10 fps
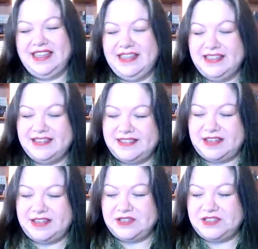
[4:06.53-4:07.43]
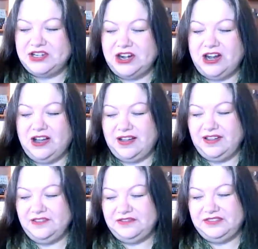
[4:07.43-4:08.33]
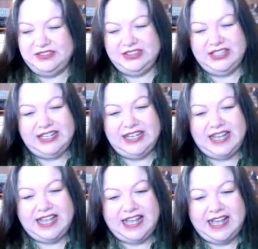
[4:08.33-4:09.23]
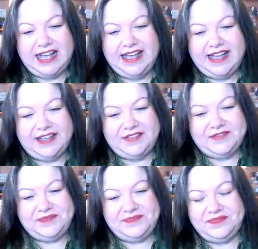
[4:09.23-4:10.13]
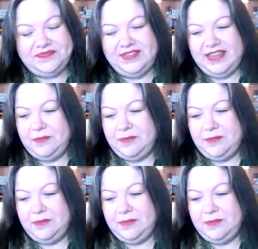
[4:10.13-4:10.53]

So to start off, let